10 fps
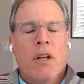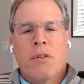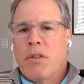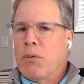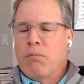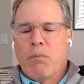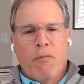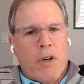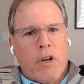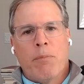so
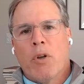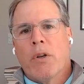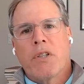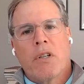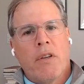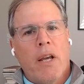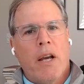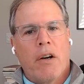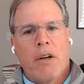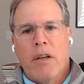very bullish on the
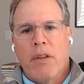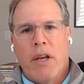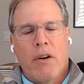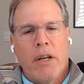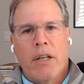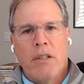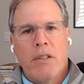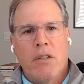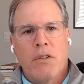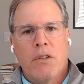area. The area
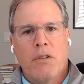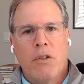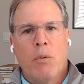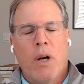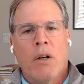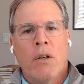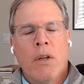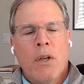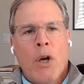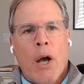continues to do
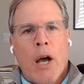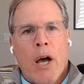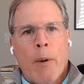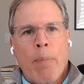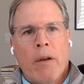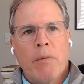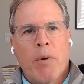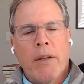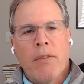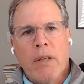well,
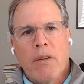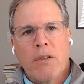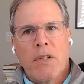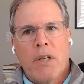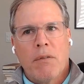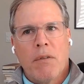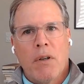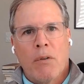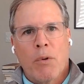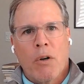but I think there's a
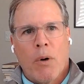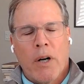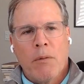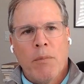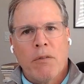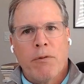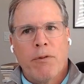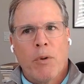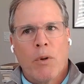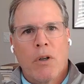requirement
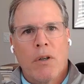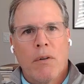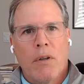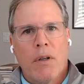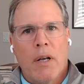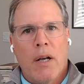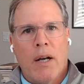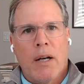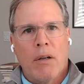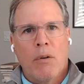for
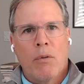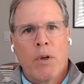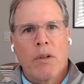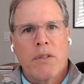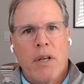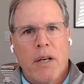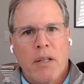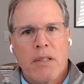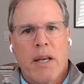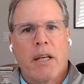real
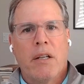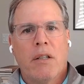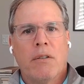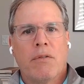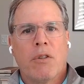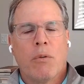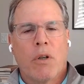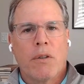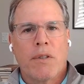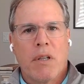estate executives who
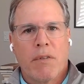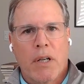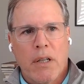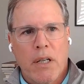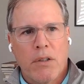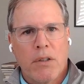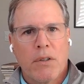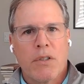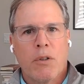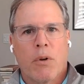are civic
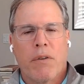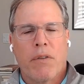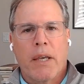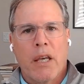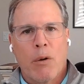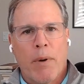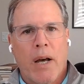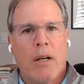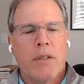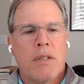leaders who are thinking
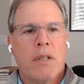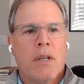about